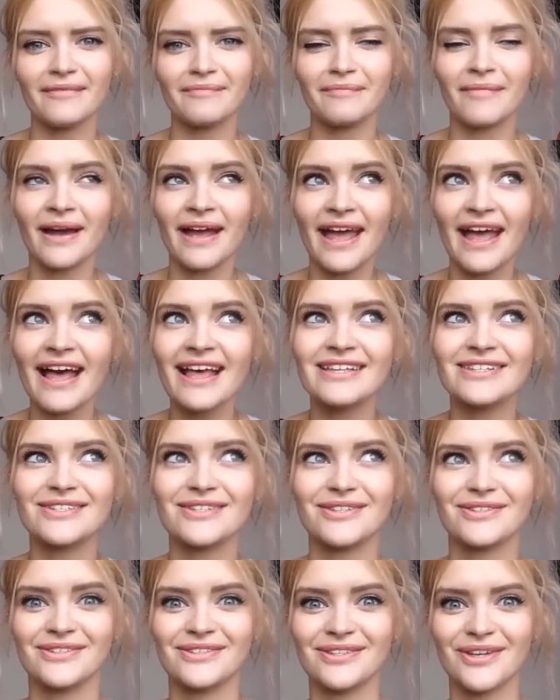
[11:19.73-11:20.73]
my hair's
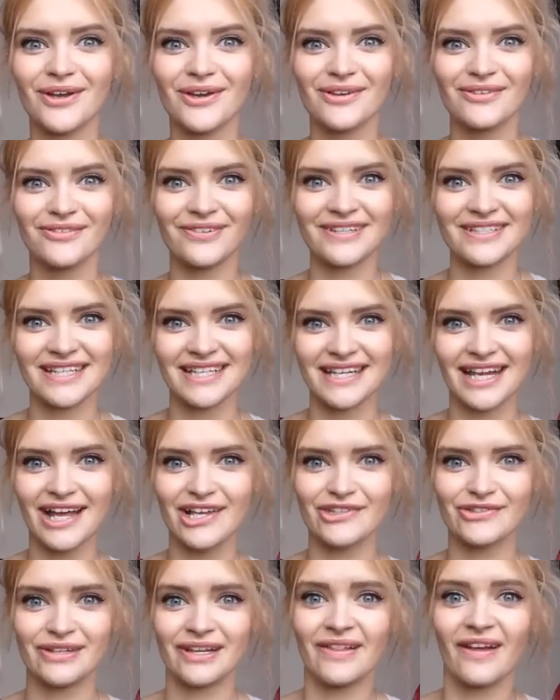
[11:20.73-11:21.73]
so frizzy
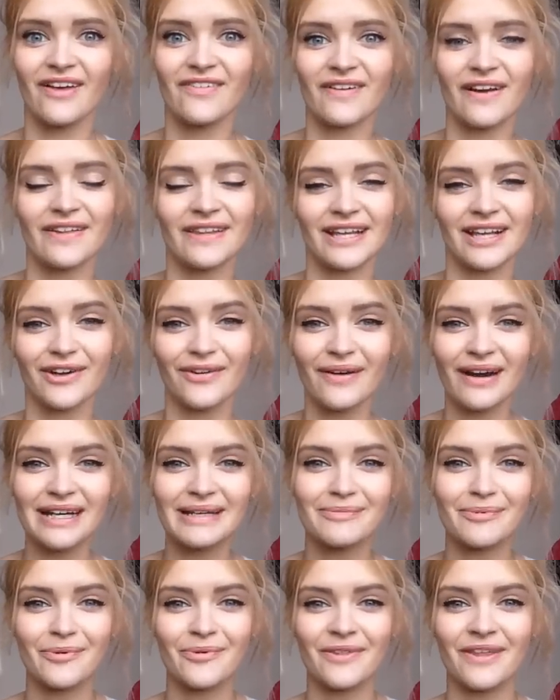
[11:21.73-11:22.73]
naturally that I find it
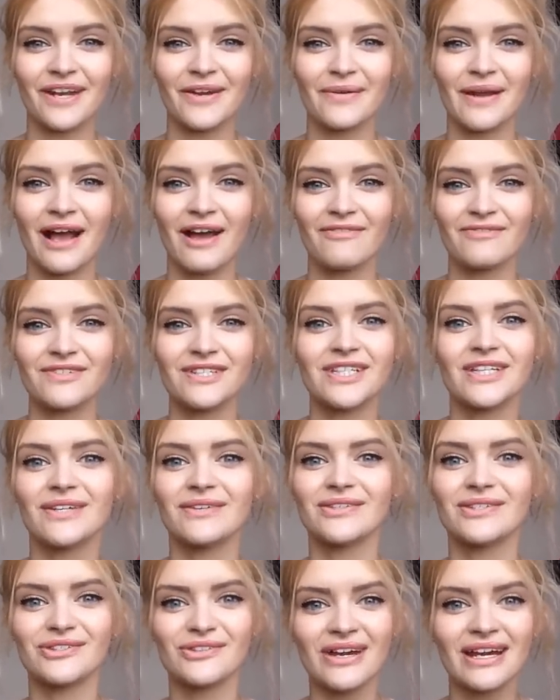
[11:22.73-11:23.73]
incredible that they don't have to
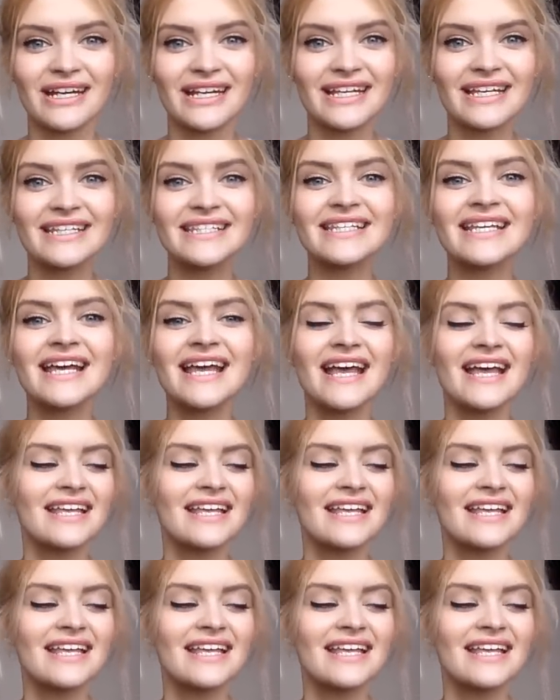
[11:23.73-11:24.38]
use straighteners.